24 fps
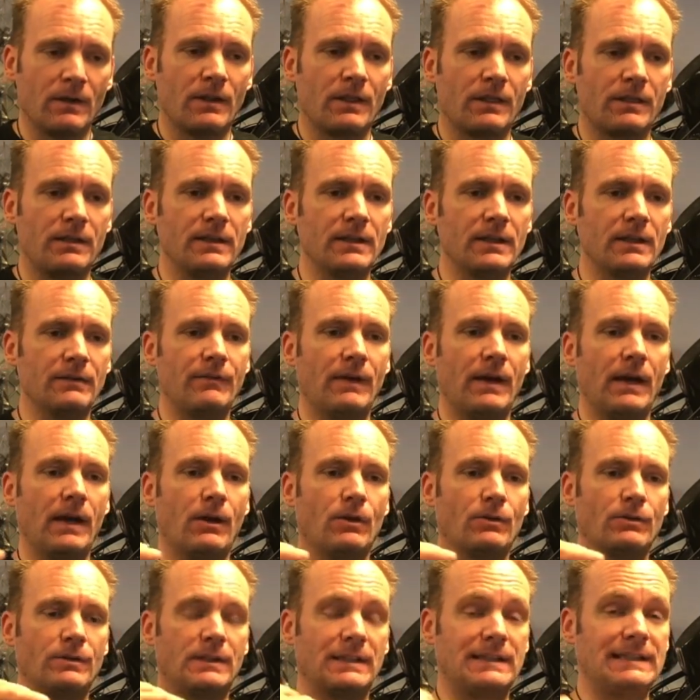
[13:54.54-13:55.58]
Think
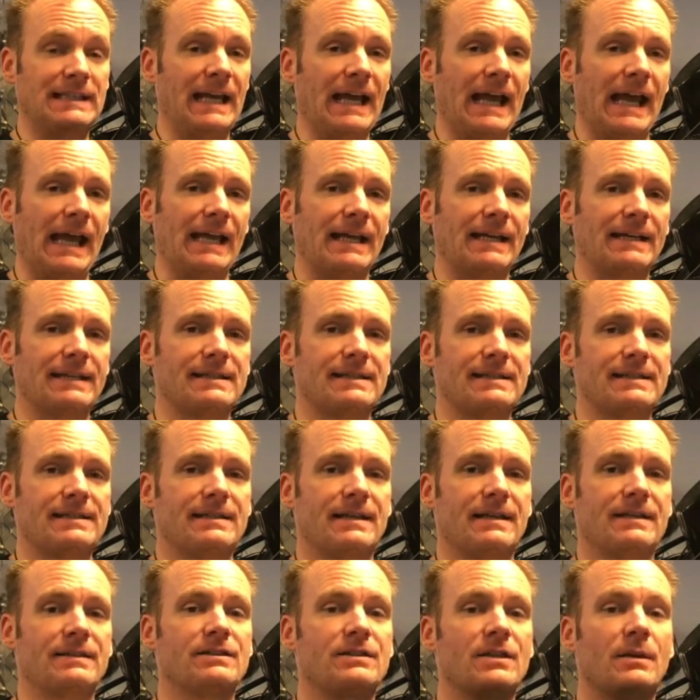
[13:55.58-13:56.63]
about the tanks
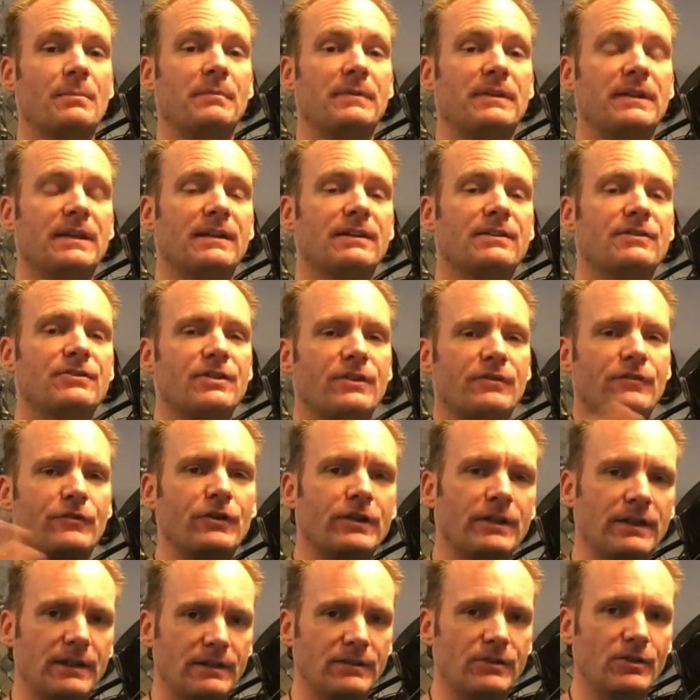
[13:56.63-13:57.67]
as something
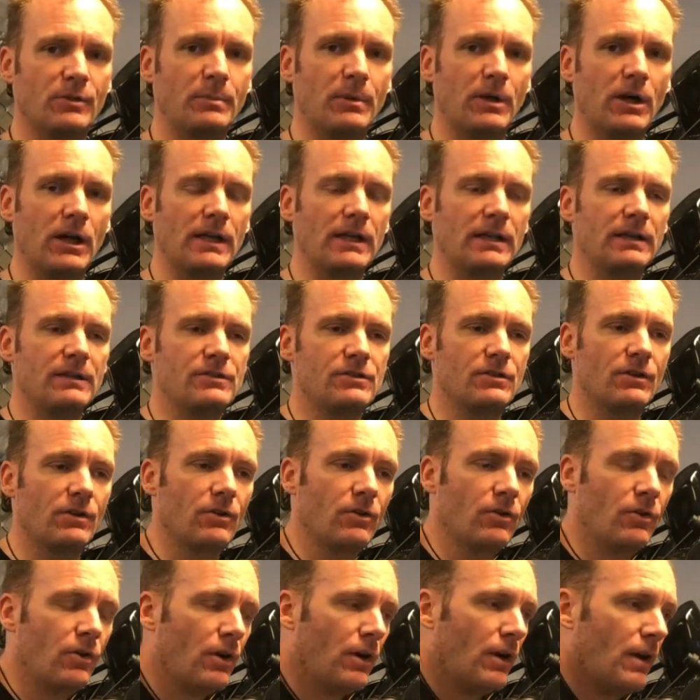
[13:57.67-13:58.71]
different than your body.
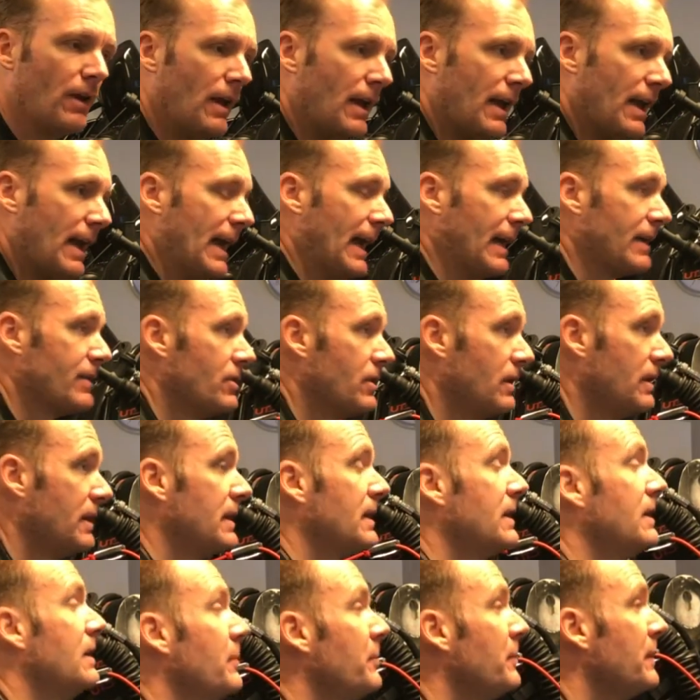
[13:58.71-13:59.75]
So actually
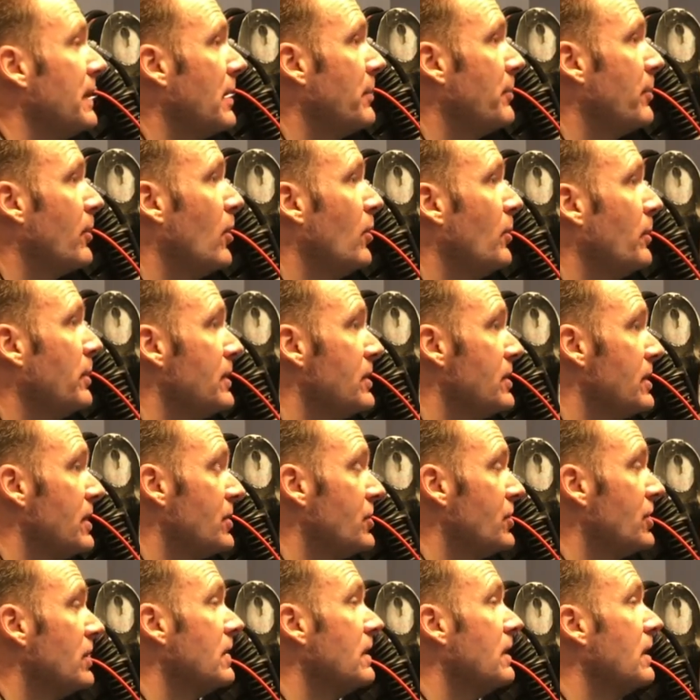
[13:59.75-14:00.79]
keep that prone
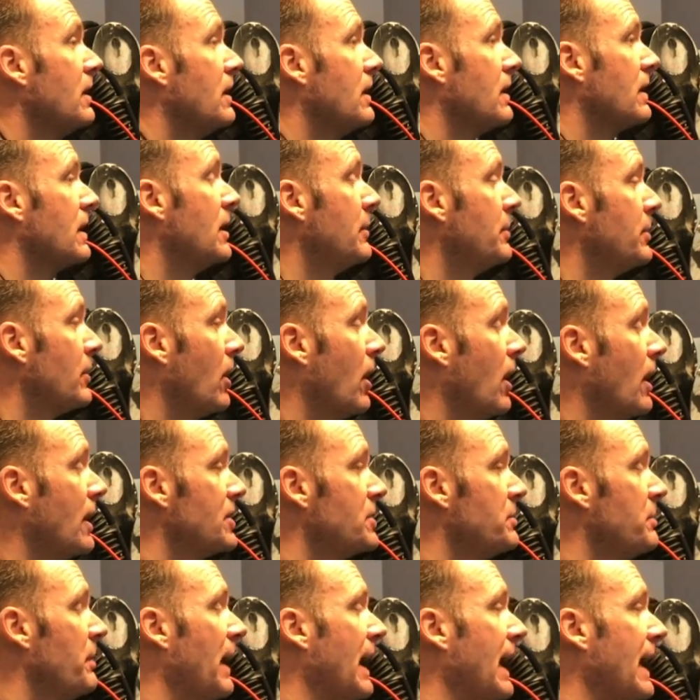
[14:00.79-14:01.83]
position, keep your
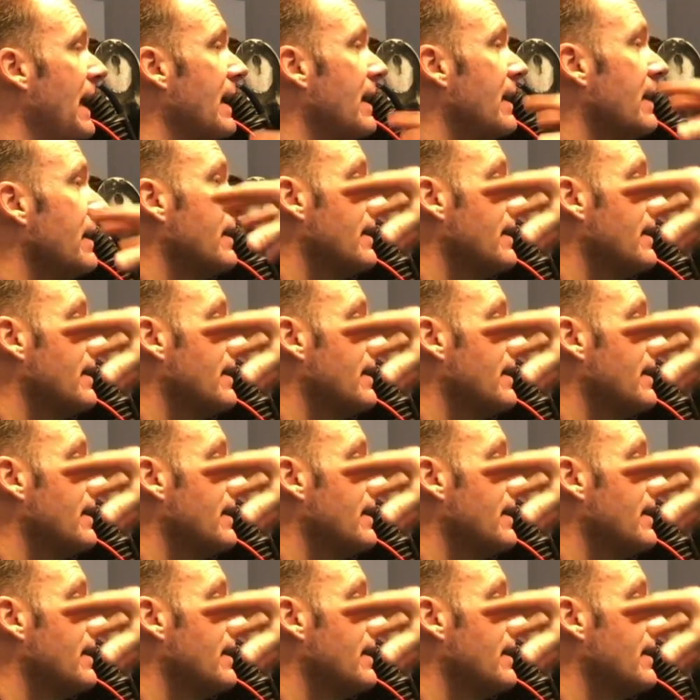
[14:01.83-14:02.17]
arch back